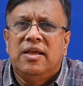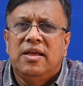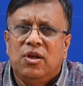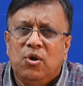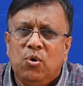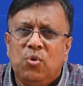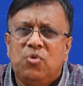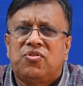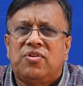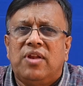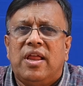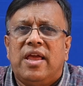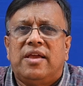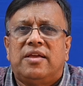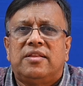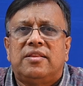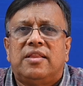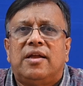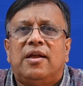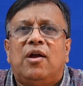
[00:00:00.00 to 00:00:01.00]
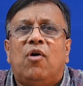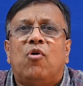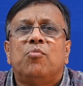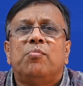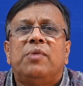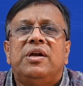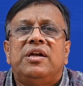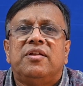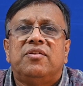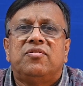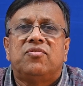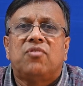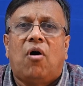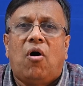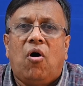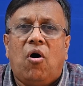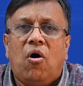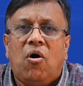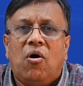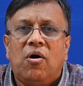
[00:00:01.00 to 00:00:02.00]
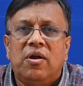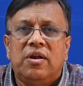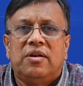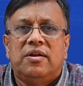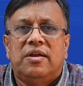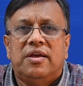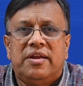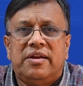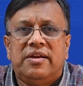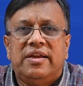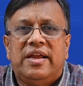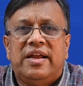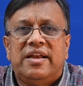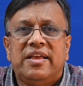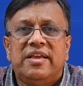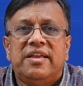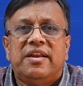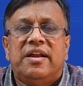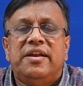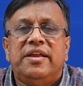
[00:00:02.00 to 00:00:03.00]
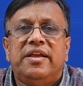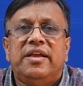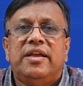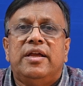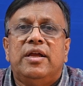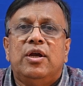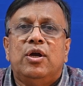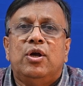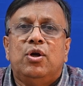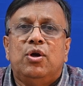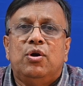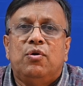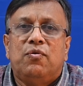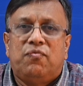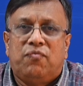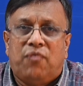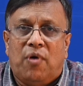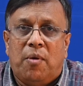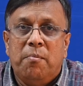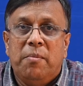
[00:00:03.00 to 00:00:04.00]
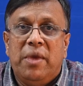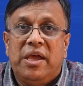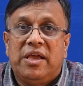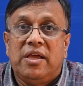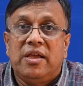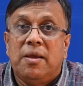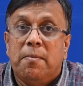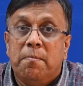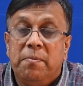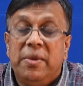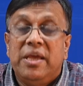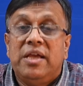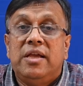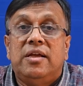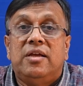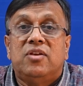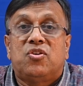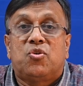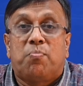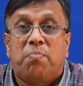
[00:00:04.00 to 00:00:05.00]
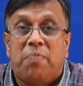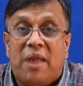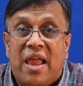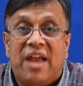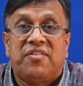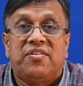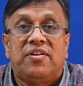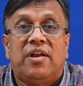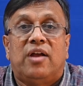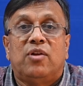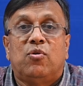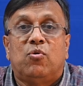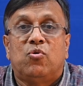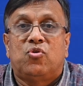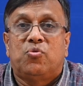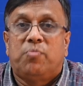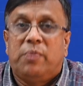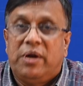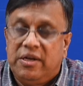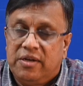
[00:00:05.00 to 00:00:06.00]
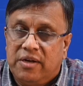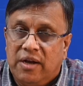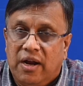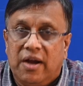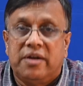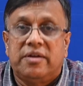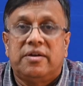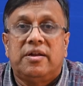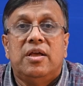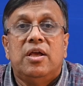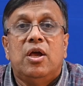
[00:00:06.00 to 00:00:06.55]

looks like the government is all getting ready for making a big splash announcement at